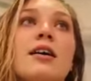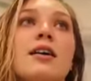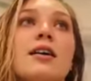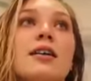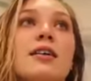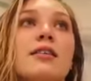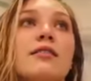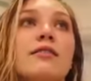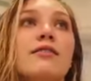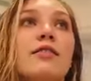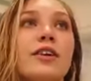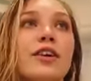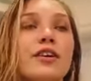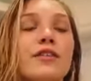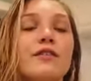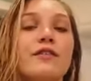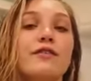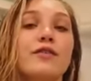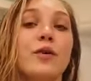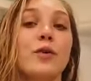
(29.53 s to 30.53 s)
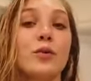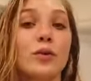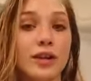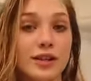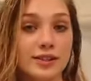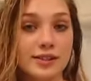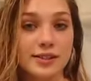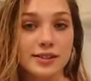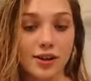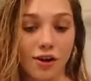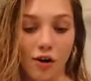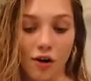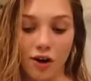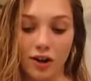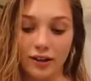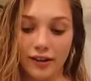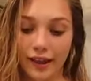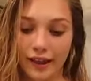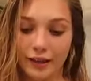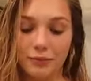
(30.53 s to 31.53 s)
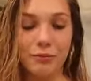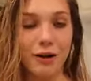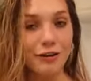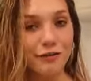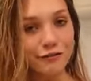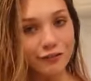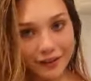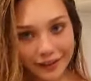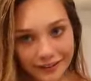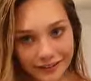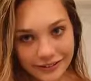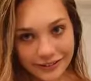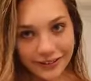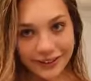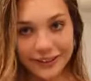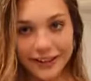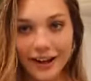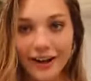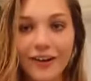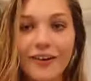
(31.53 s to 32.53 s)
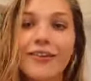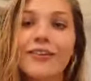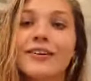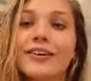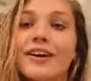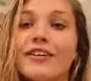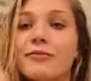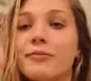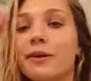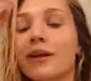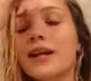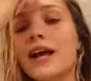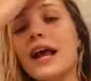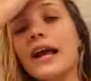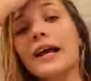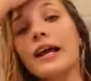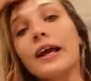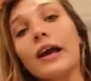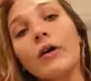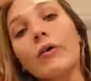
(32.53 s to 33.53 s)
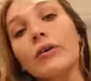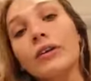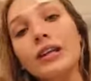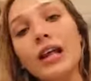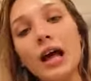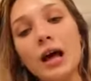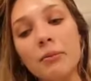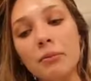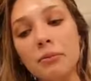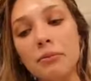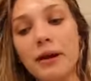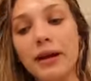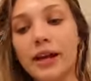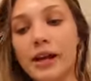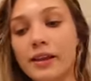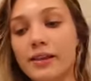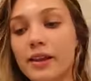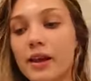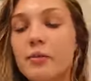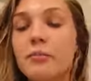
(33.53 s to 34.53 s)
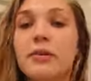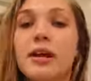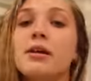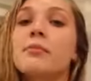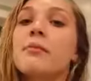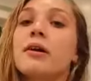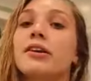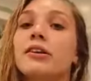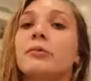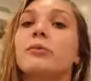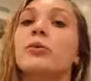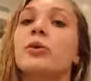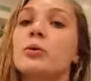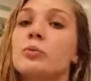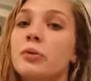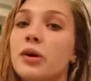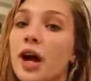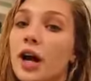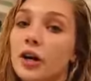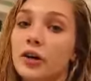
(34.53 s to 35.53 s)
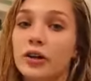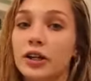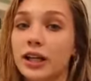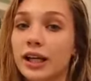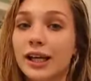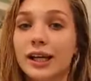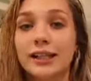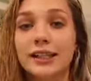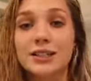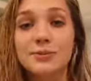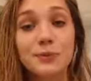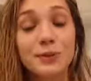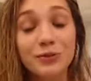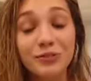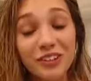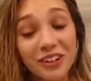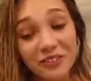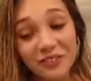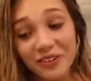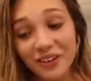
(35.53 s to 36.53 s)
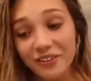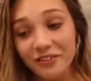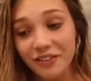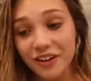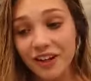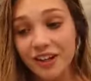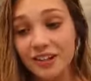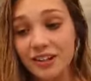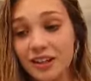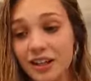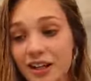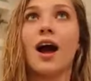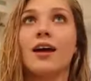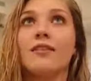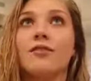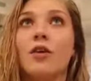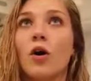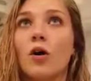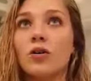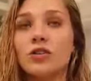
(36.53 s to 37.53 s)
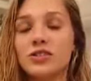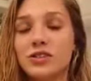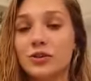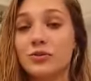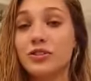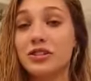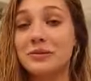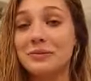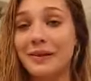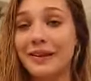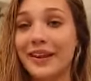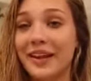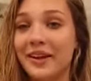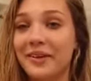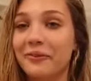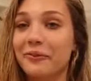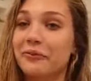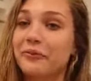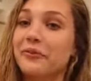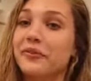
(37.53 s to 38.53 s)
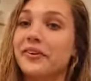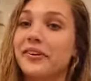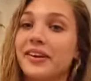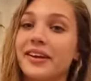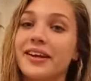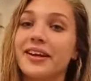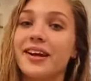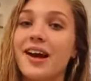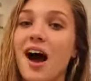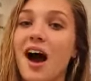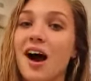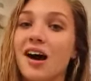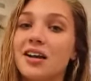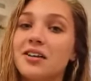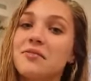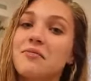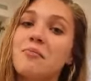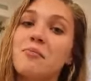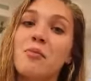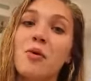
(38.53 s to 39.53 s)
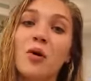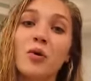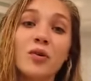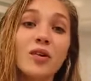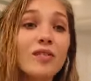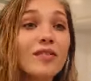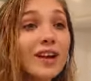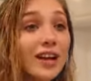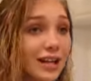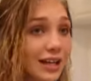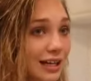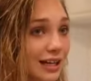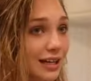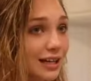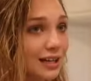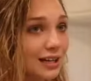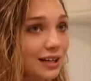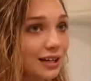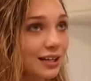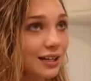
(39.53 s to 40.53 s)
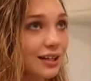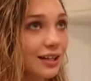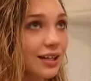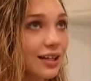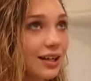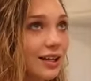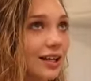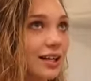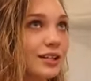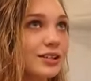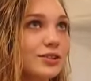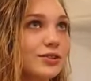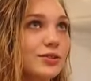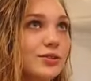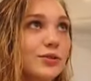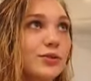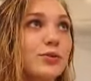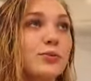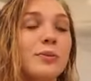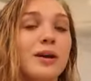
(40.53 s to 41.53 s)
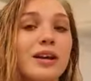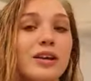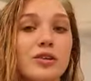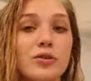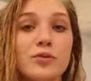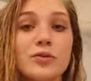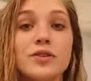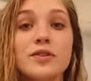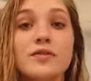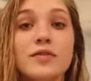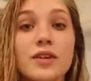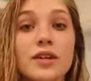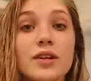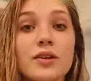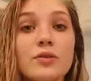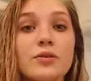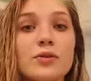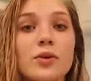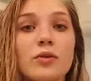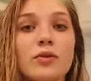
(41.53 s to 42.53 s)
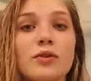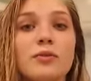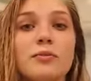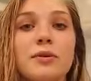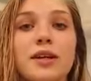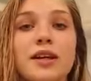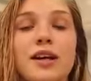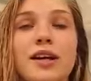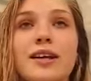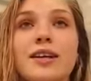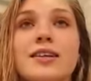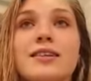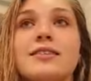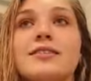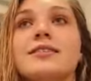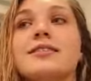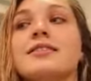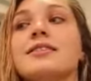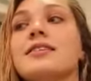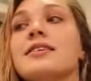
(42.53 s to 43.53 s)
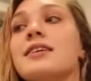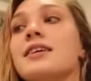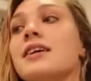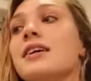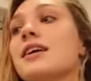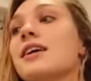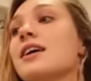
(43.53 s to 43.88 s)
uh, very focused on like my friends right now and I've been hanging out with them and making them like my number one priority and it's been really, really fun. I've also just been like really unmotivated to make YouTube videos only because